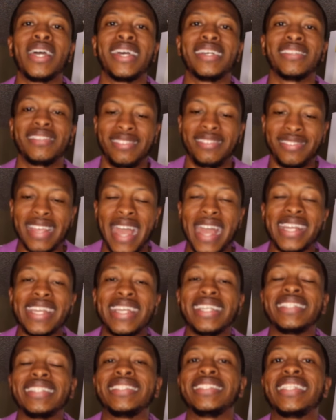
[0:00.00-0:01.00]

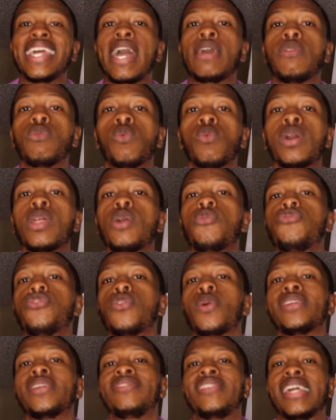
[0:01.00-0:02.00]
stacking debt? What if
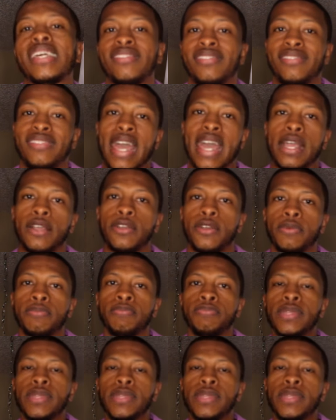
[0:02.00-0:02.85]
you're a debt stacker?